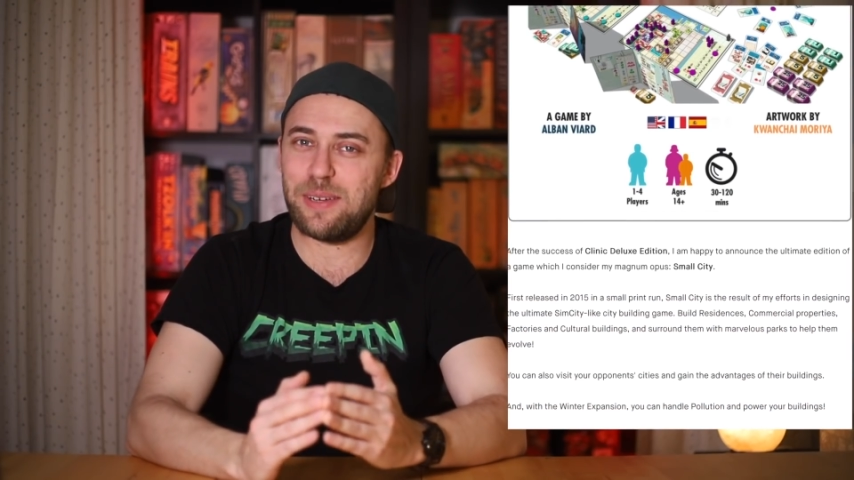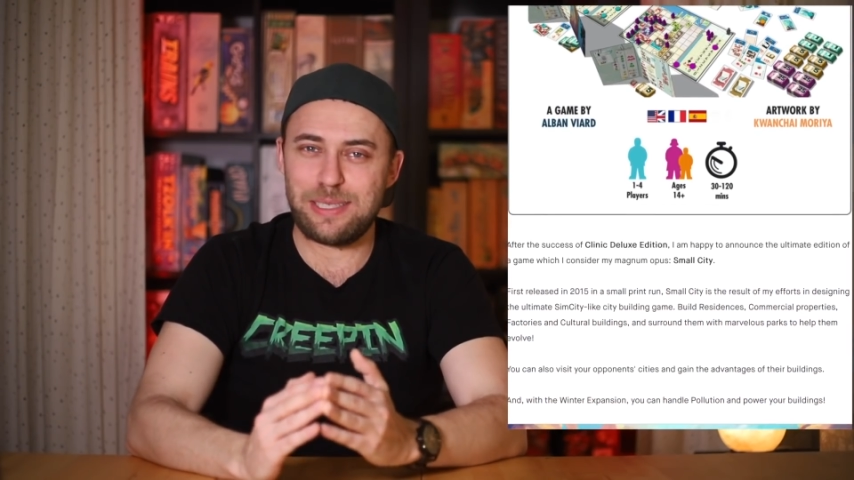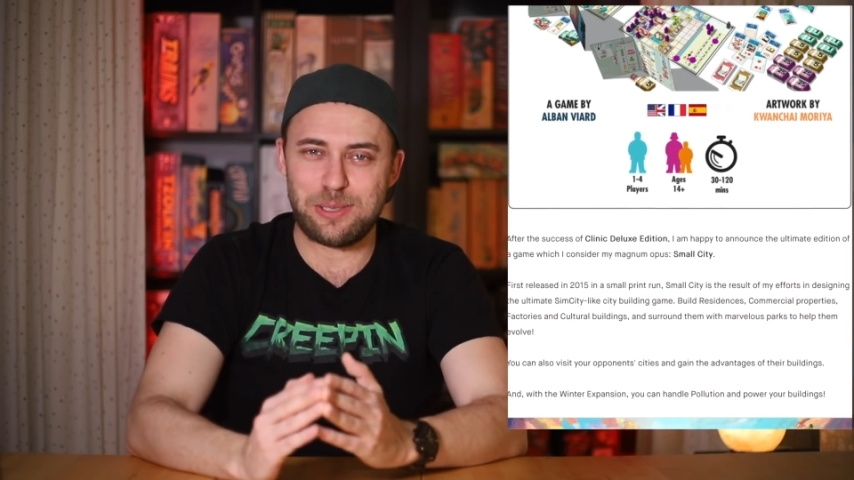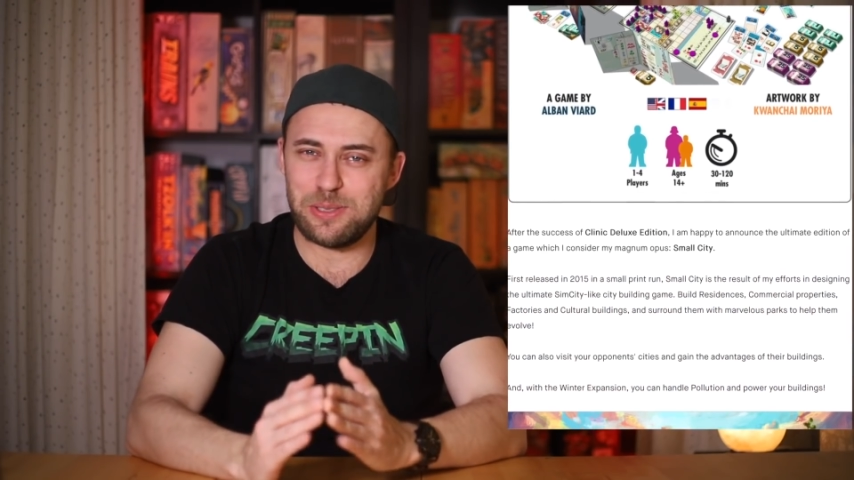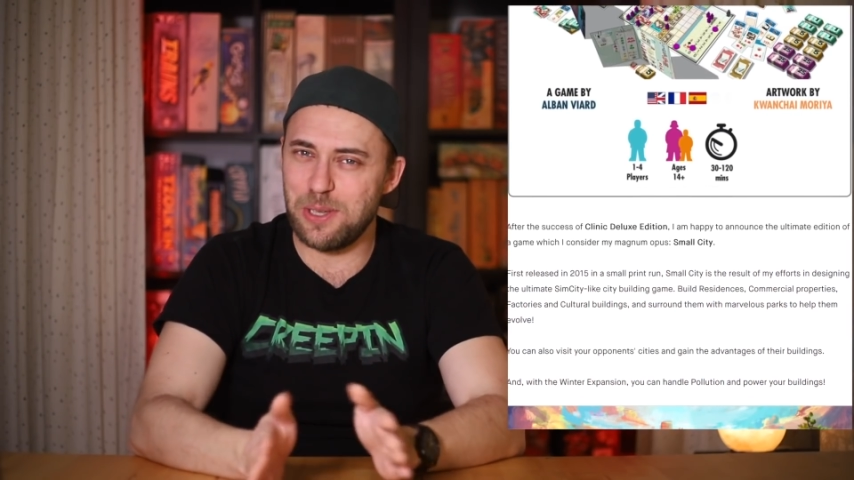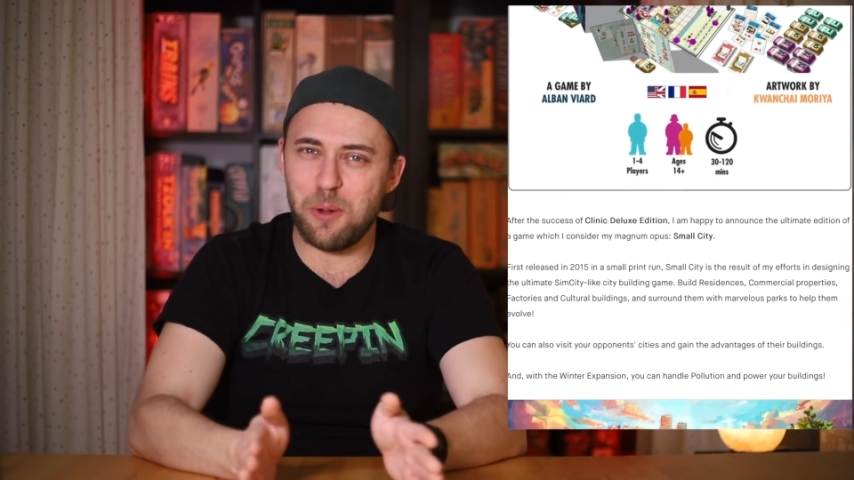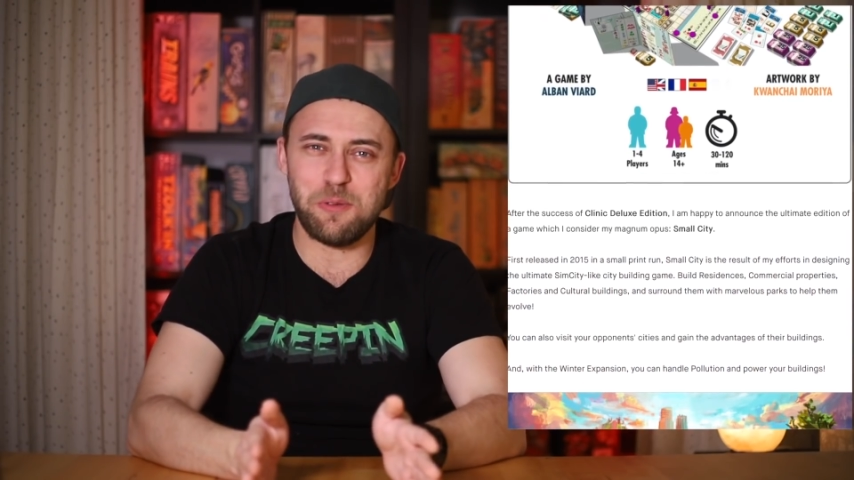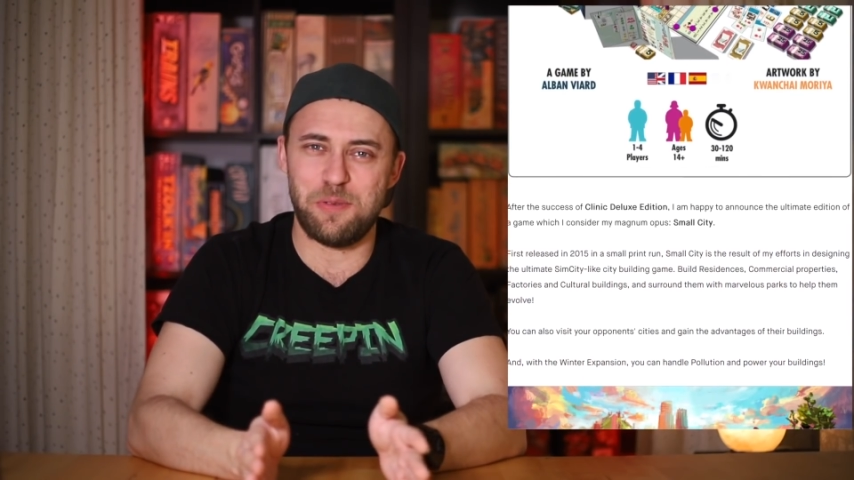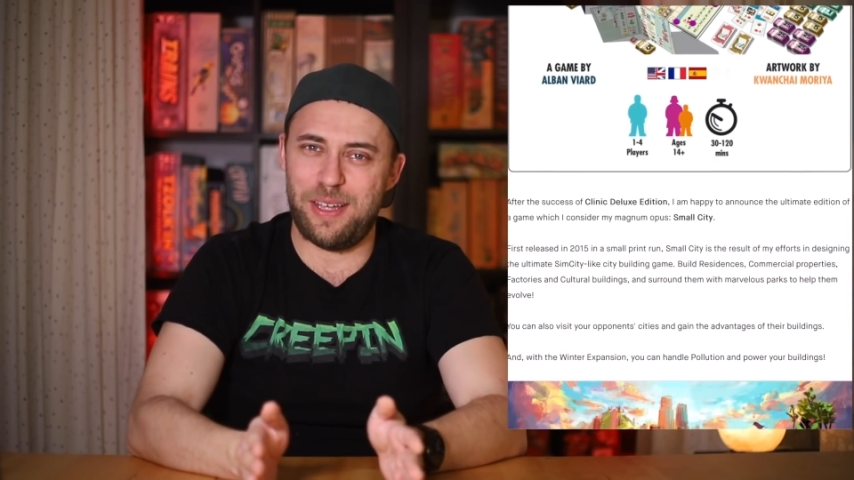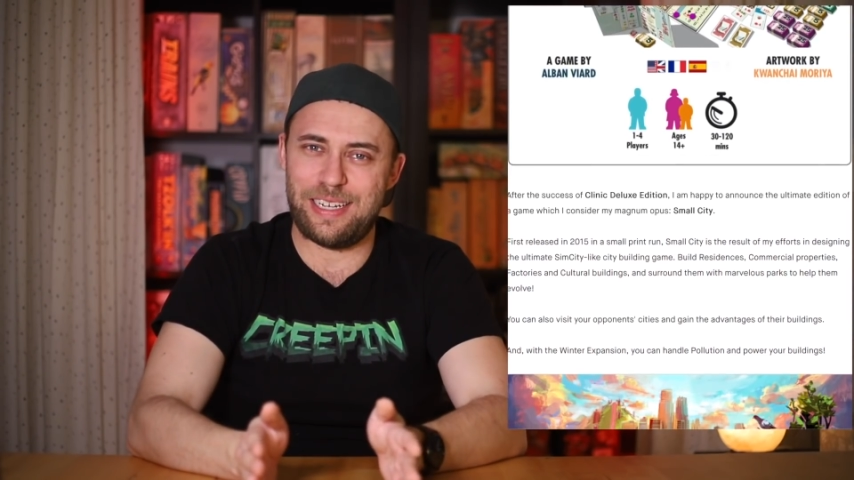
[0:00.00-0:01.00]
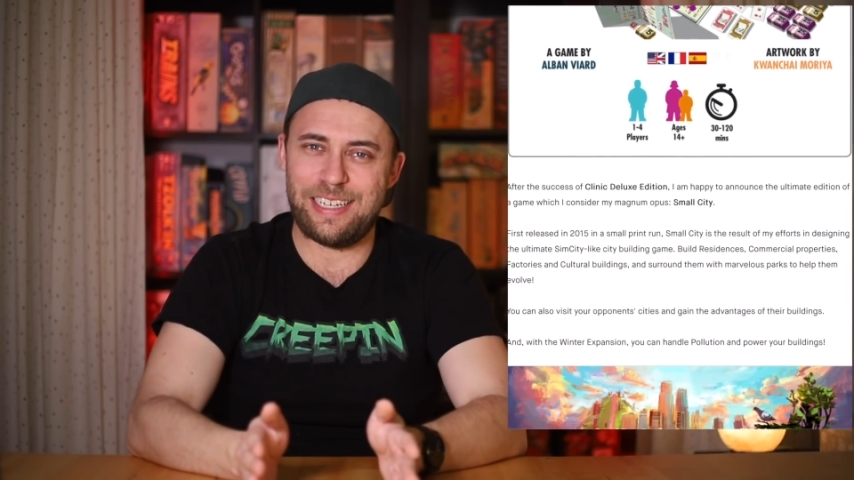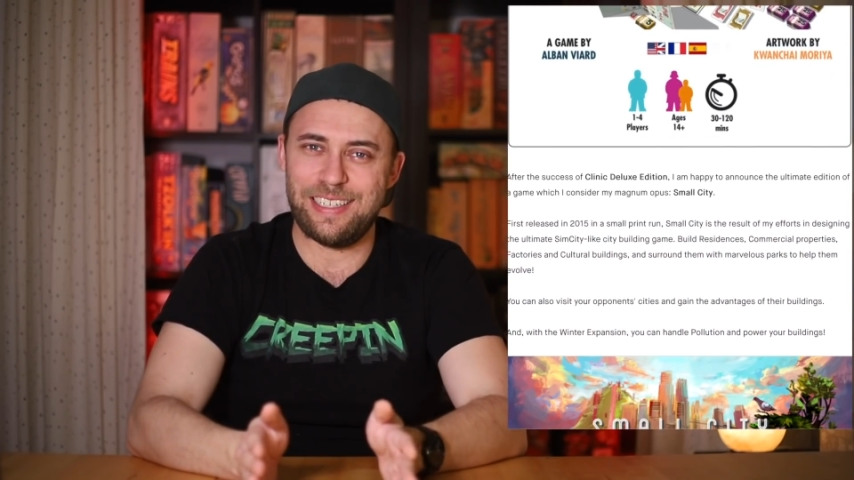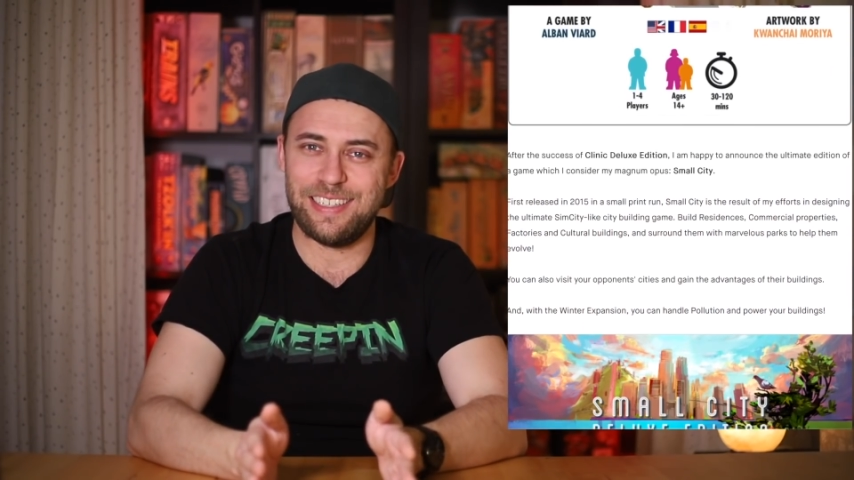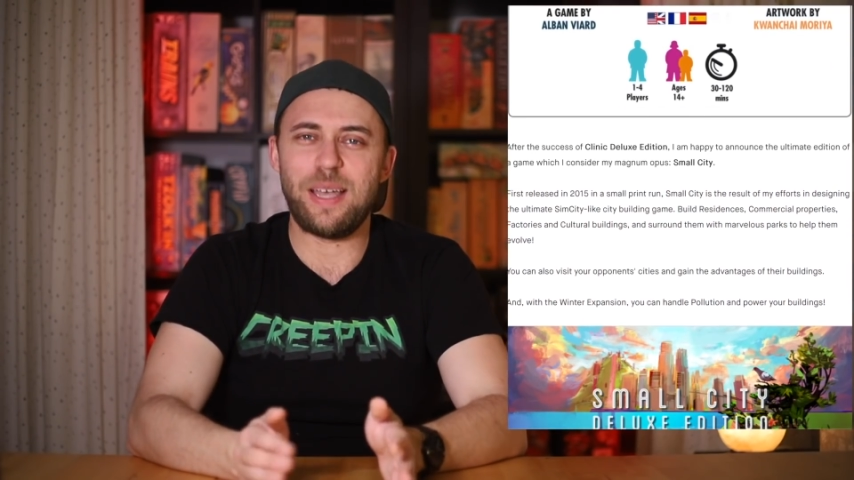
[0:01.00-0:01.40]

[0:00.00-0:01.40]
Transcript: is so funny.